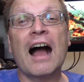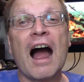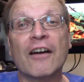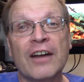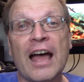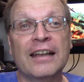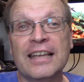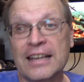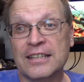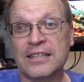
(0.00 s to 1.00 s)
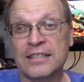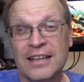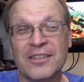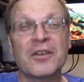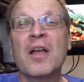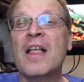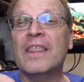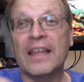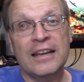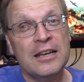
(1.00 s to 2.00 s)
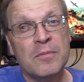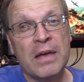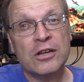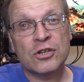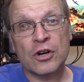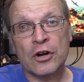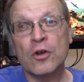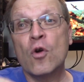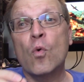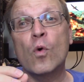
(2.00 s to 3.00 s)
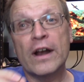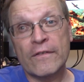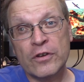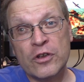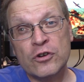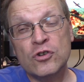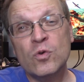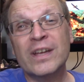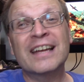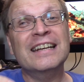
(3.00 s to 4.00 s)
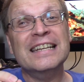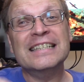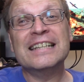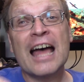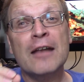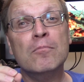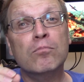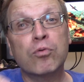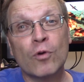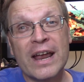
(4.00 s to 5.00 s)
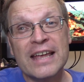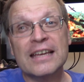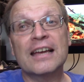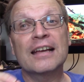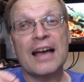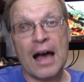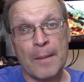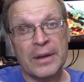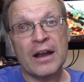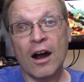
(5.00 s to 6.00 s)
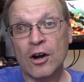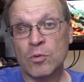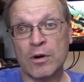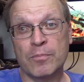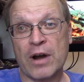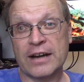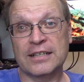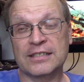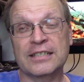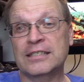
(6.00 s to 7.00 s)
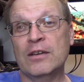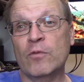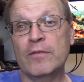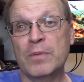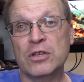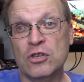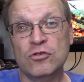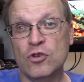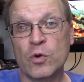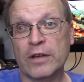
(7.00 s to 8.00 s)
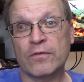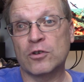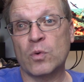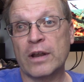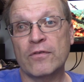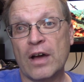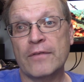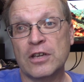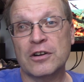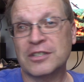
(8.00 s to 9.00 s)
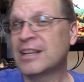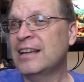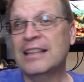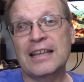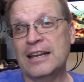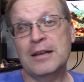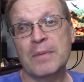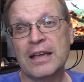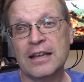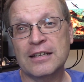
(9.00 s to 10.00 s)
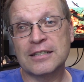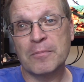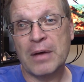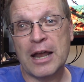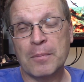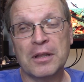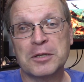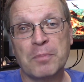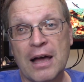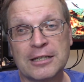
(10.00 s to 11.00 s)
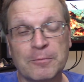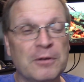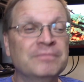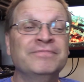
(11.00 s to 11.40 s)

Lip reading: are not innocent either. They need to make sure whatever they're doing does not break common hardware practices that we've been doing for 25 years. They need to make it as compatible as possible.